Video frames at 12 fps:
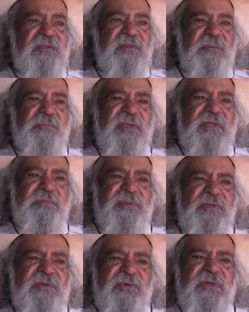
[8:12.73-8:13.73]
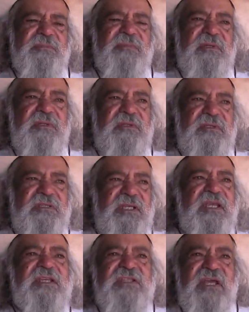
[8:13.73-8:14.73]
The people who
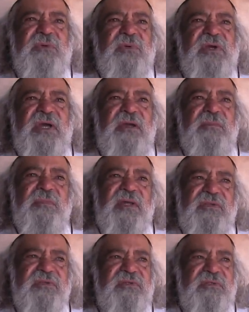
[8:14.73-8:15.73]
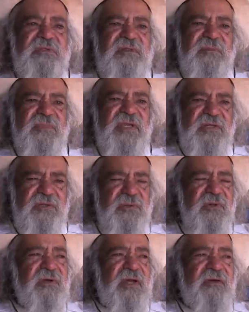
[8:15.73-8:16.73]
said they were our mothers, the men who
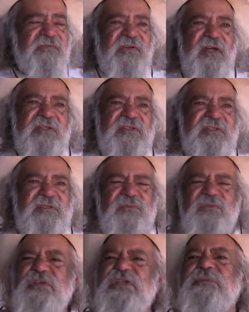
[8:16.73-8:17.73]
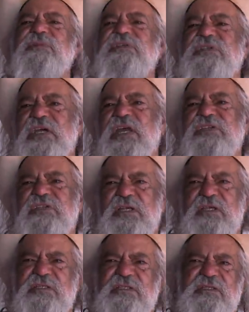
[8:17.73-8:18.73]
were our fathers, wouldn't even touch
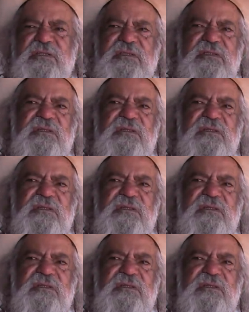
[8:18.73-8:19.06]
us,